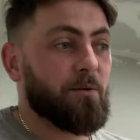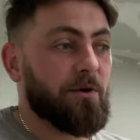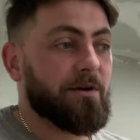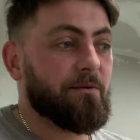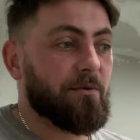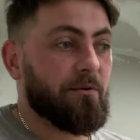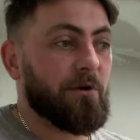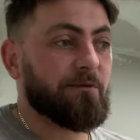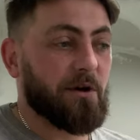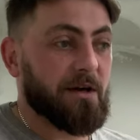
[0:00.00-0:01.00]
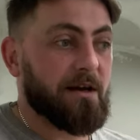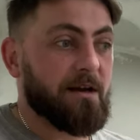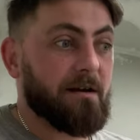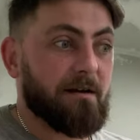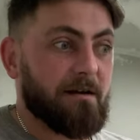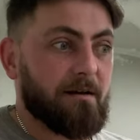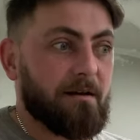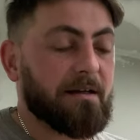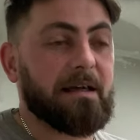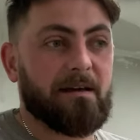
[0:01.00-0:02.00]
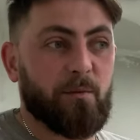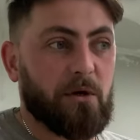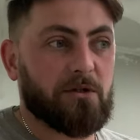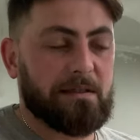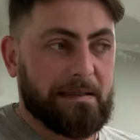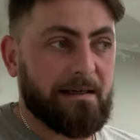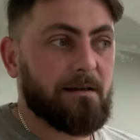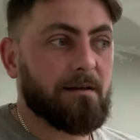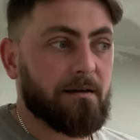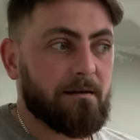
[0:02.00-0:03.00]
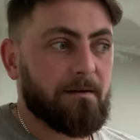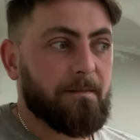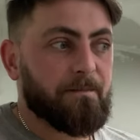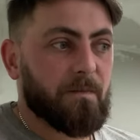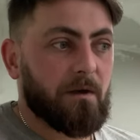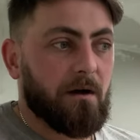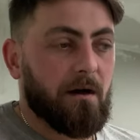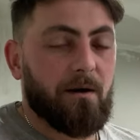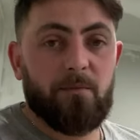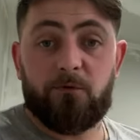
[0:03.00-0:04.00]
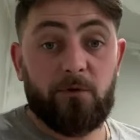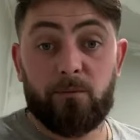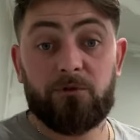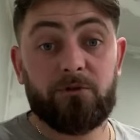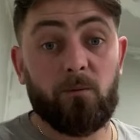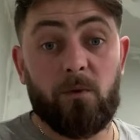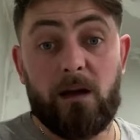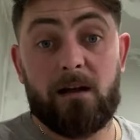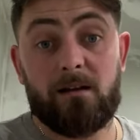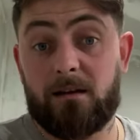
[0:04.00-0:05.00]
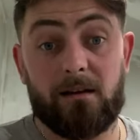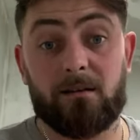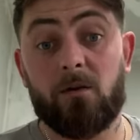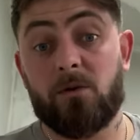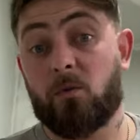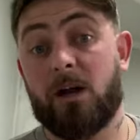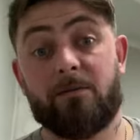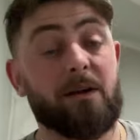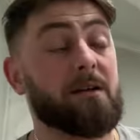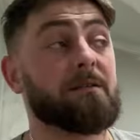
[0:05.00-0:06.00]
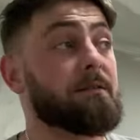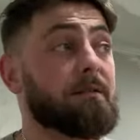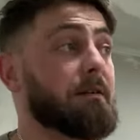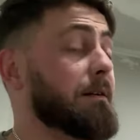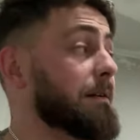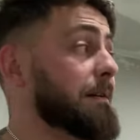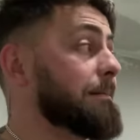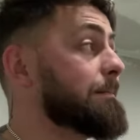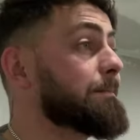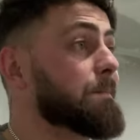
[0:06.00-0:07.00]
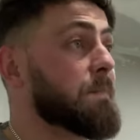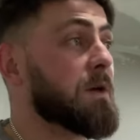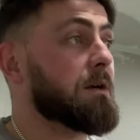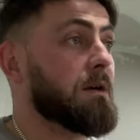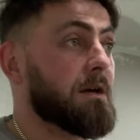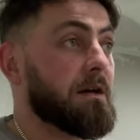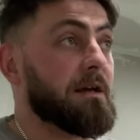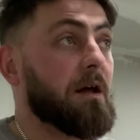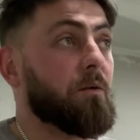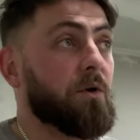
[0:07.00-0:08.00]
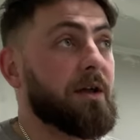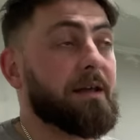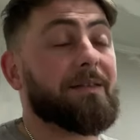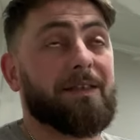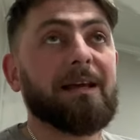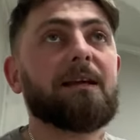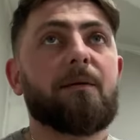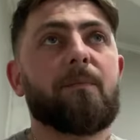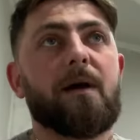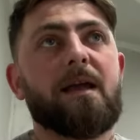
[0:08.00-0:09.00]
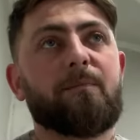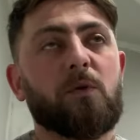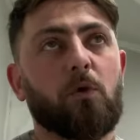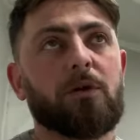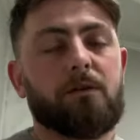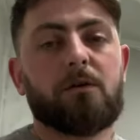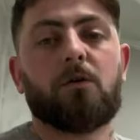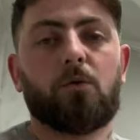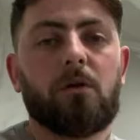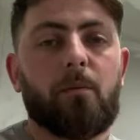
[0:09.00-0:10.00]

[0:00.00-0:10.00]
we've got a gearbox leak from somewhere, and I don't know where it is. I think it may be one of the cooler